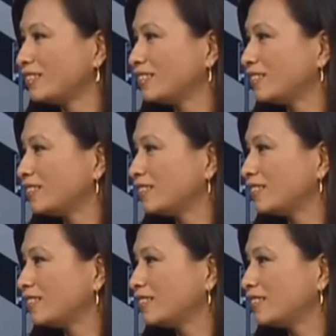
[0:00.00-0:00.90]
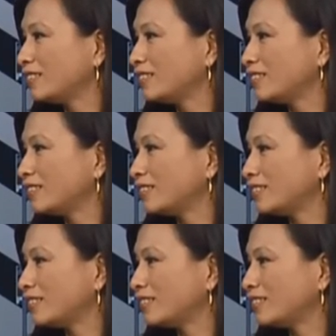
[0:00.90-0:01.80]

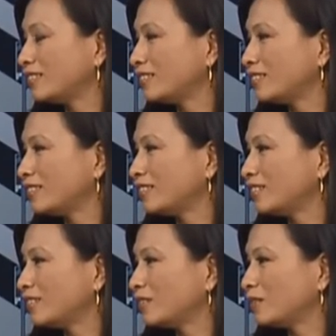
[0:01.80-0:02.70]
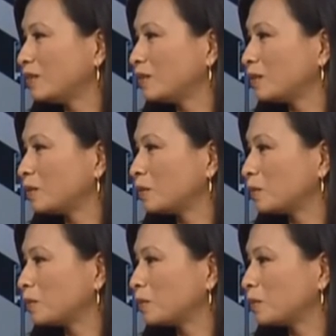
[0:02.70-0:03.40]
No words are spoken by the person on screen.